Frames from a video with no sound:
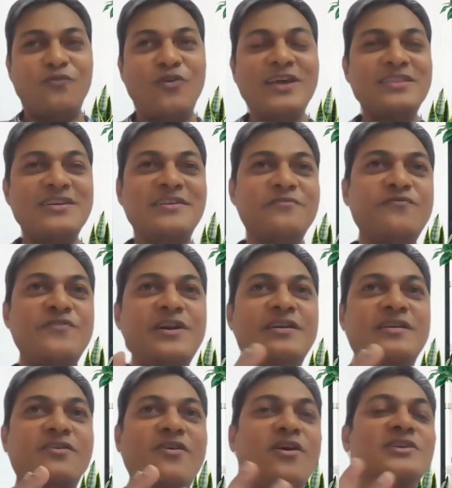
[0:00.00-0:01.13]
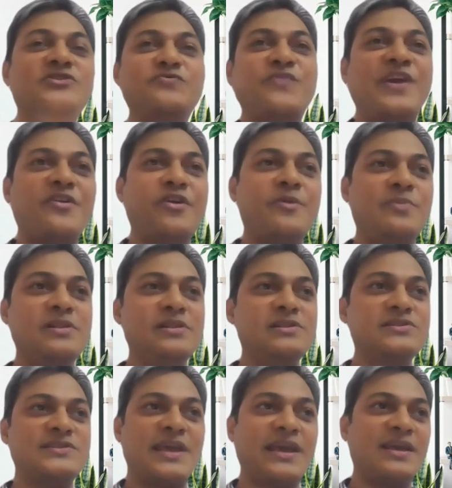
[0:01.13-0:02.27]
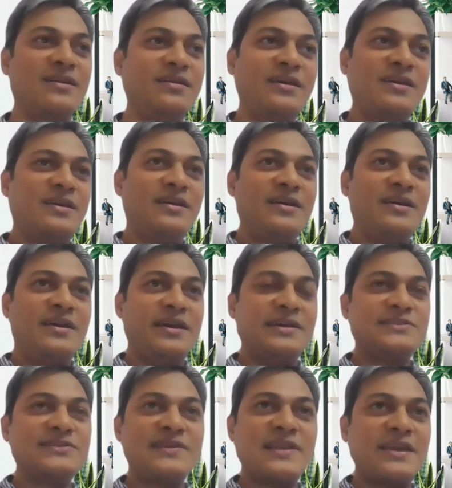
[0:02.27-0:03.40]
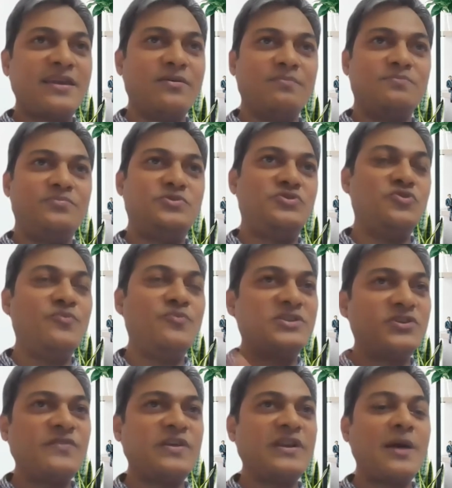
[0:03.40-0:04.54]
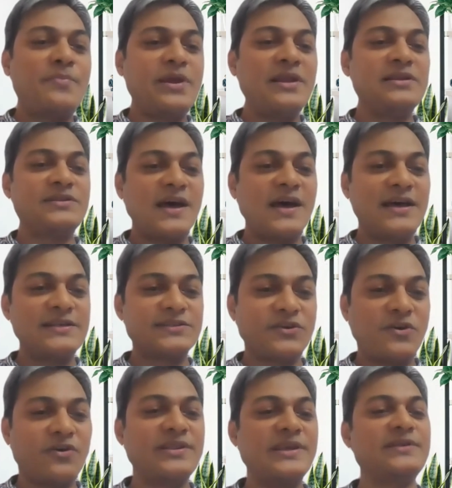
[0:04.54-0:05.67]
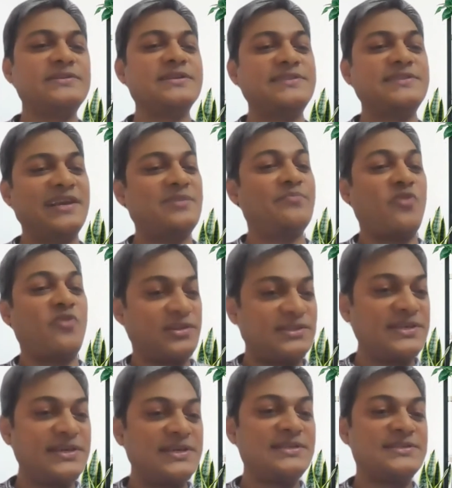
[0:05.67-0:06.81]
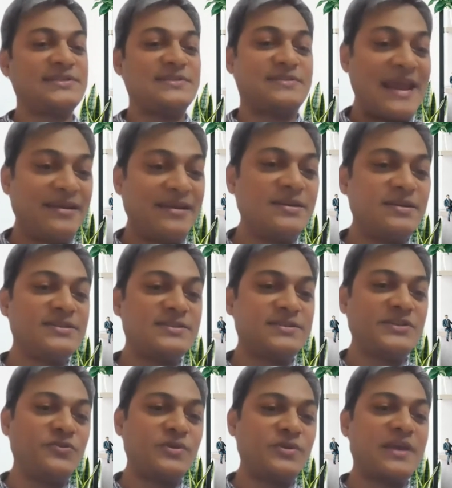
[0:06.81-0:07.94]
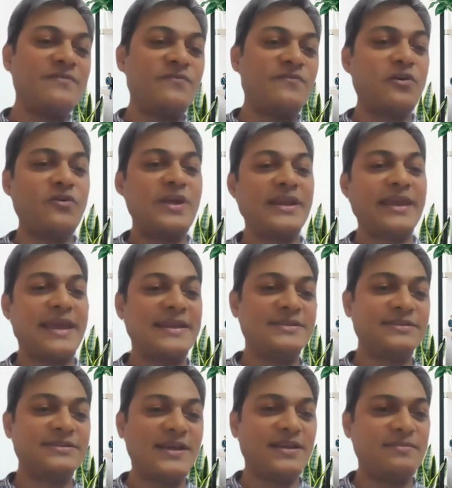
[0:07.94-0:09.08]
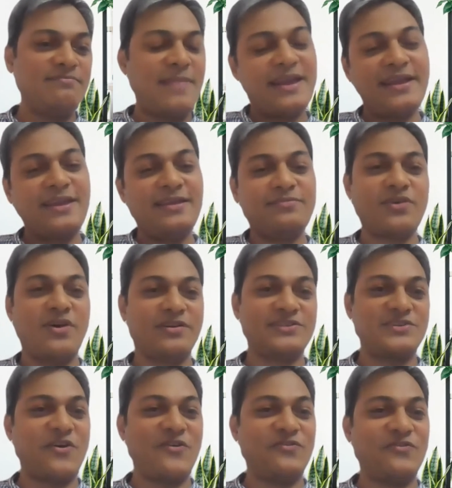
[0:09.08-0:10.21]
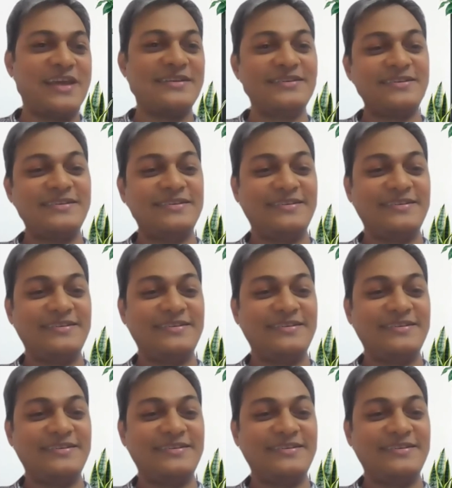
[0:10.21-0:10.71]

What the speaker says: what are the different cost variables, and is it like too much of an uphill task, or there is a set process, standards that you can follow and get it done? Any thoughts around that?